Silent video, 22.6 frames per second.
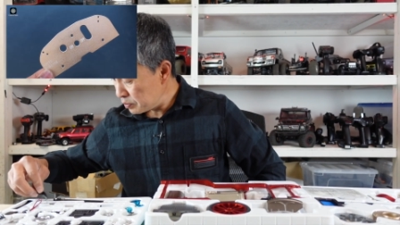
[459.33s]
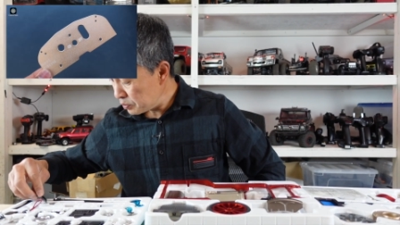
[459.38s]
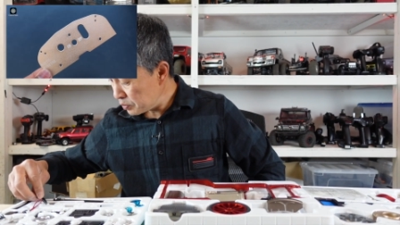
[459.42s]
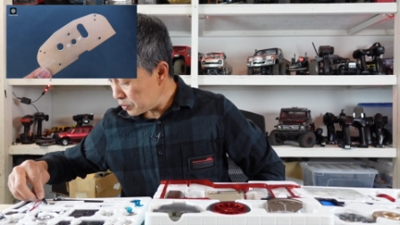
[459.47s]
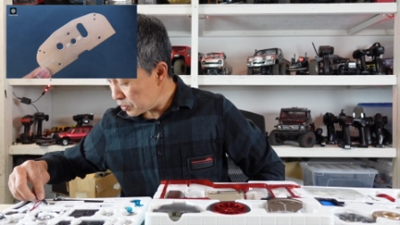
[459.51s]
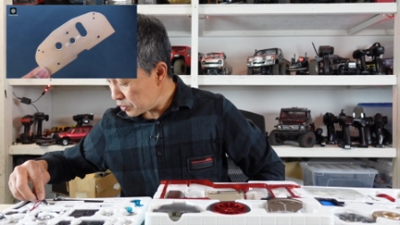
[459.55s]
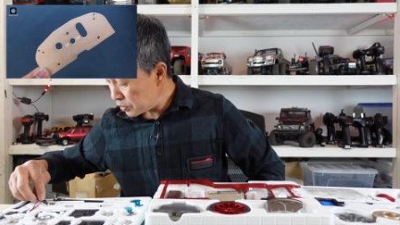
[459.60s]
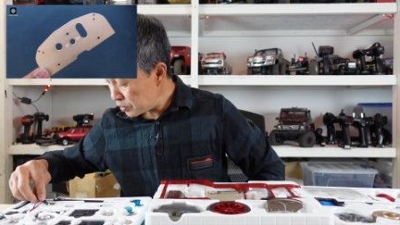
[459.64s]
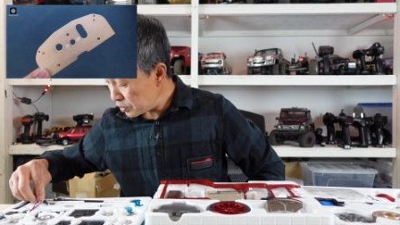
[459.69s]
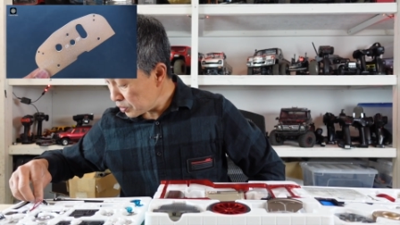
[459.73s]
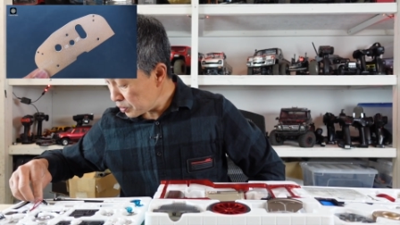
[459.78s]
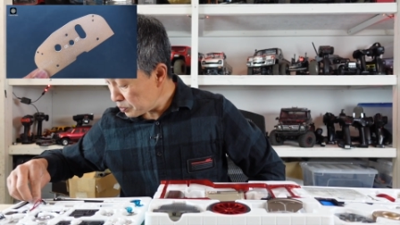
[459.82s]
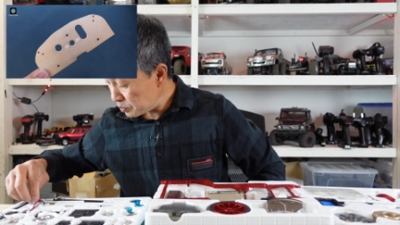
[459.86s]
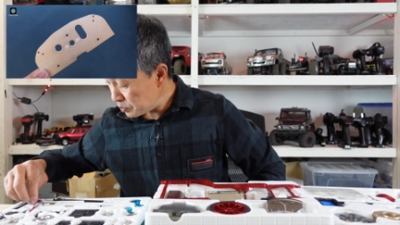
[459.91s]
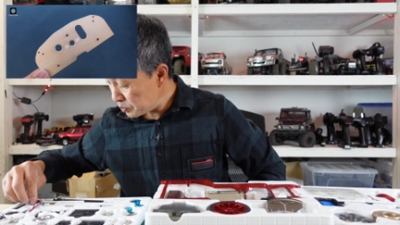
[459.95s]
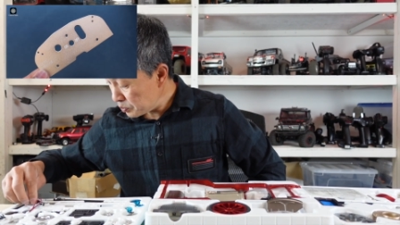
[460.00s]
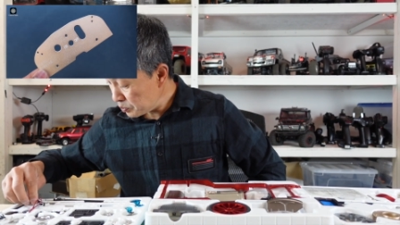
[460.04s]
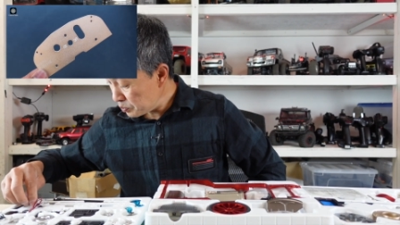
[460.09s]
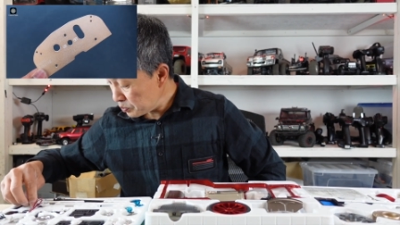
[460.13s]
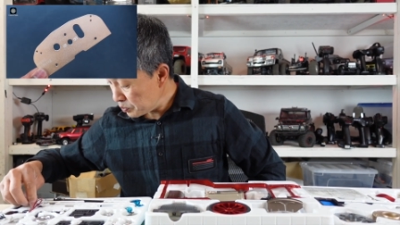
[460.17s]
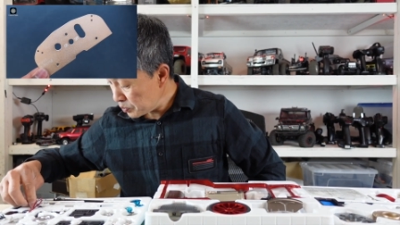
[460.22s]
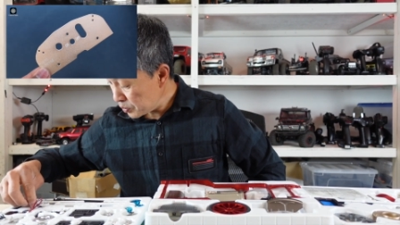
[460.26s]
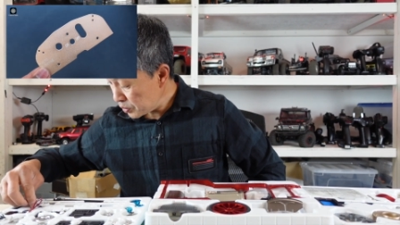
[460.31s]
per
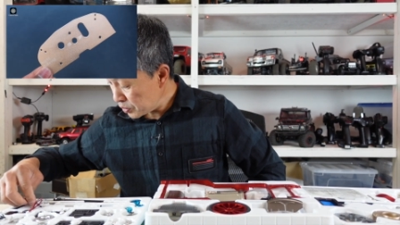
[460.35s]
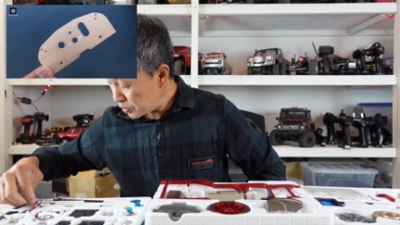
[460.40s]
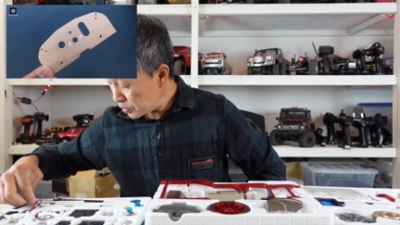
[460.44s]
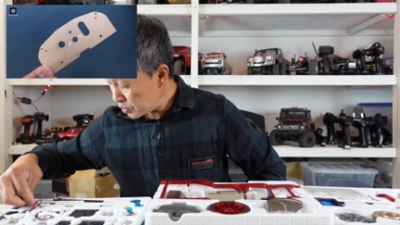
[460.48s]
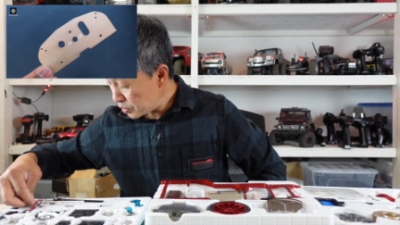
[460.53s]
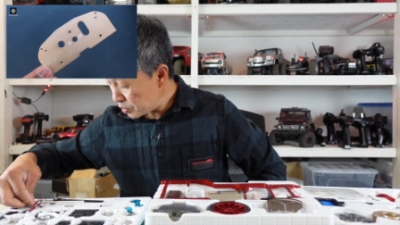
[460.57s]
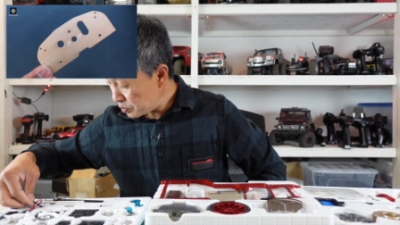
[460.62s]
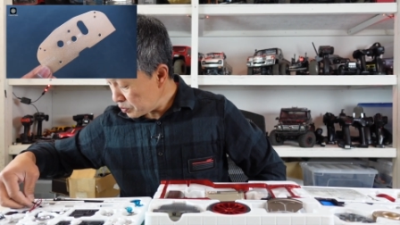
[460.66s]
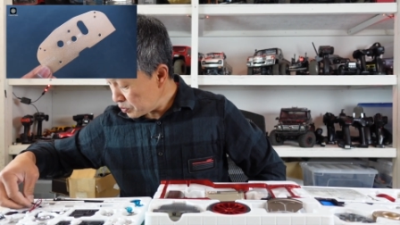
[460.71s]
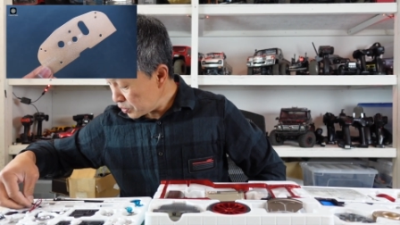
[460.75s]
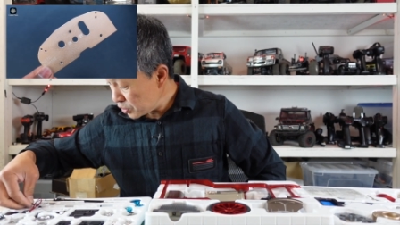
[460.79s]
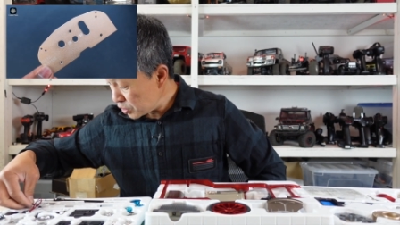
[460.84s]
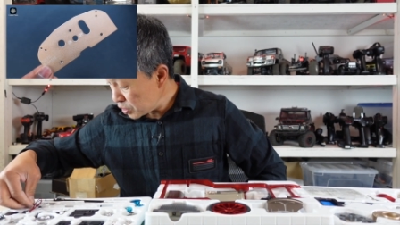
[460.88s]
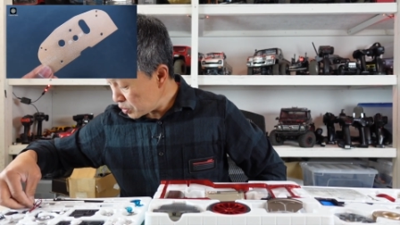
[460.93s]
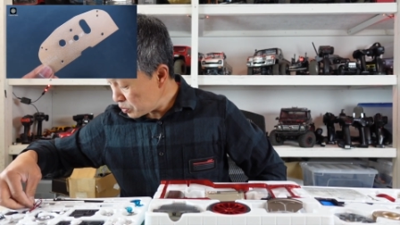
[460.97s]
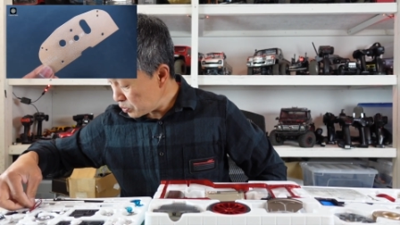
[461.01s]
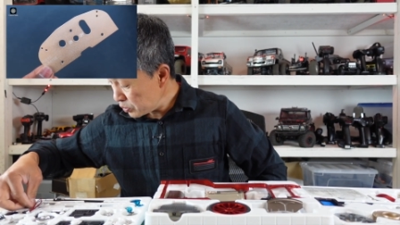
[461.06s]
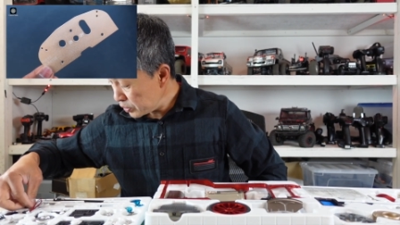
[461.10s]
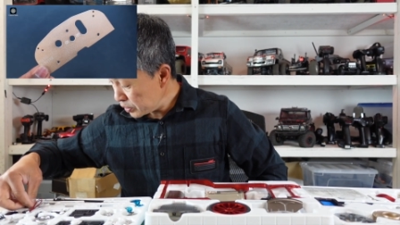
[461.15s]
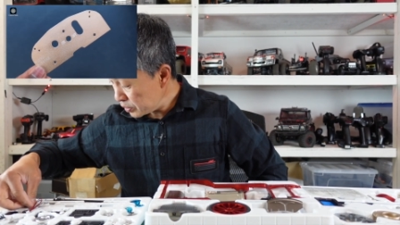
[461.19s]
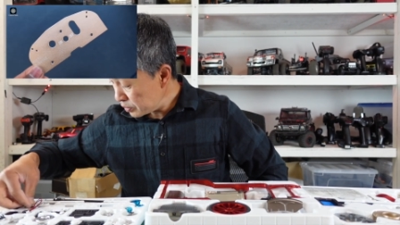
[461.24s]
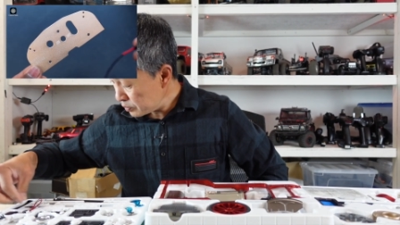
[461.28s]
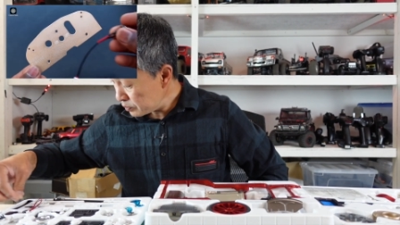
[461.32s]
per per
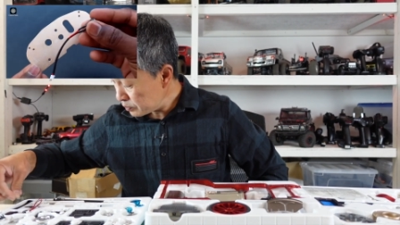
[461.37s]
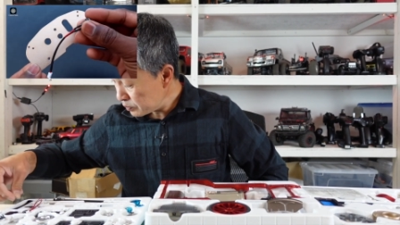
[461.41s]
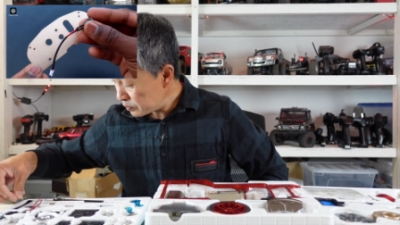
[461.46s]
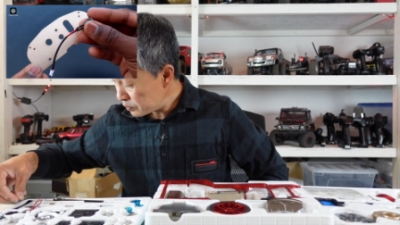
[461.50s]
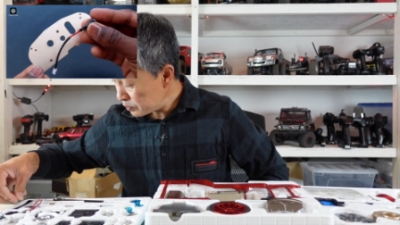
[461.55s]
spring.